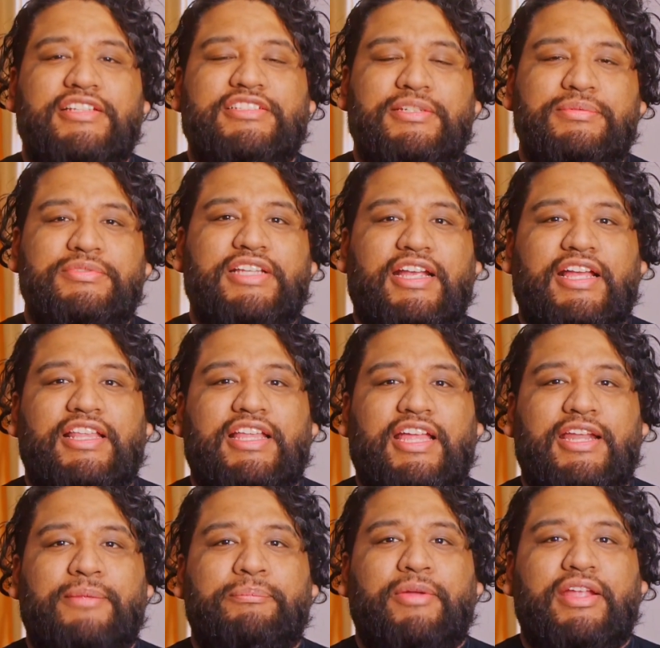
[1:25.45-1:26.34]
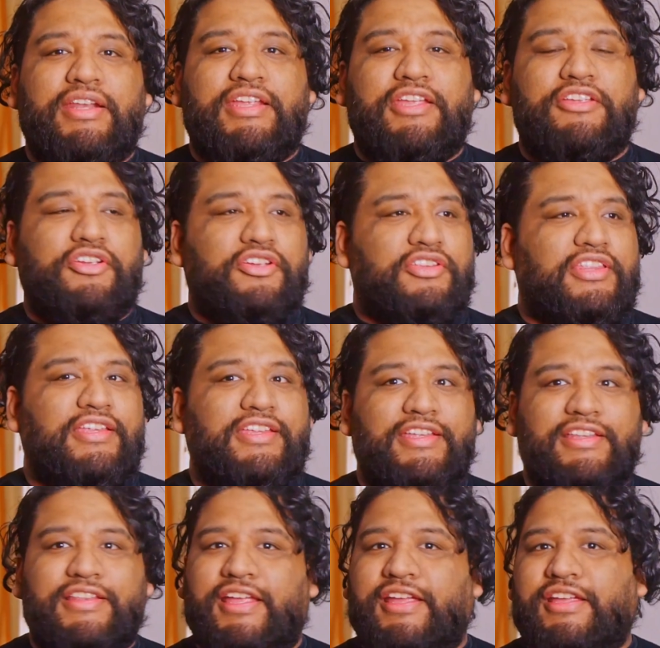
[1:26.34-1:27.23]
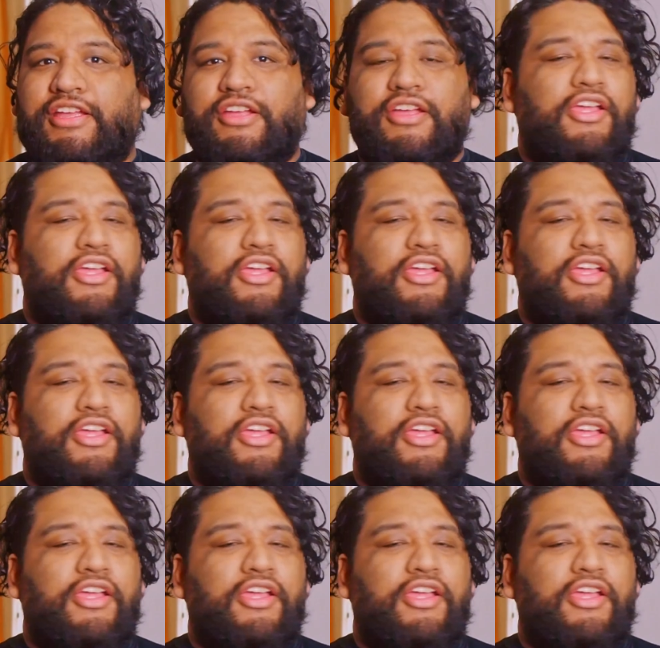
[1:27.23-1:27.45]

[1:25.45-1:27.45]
It seems like a lot of money, and you're thinking like,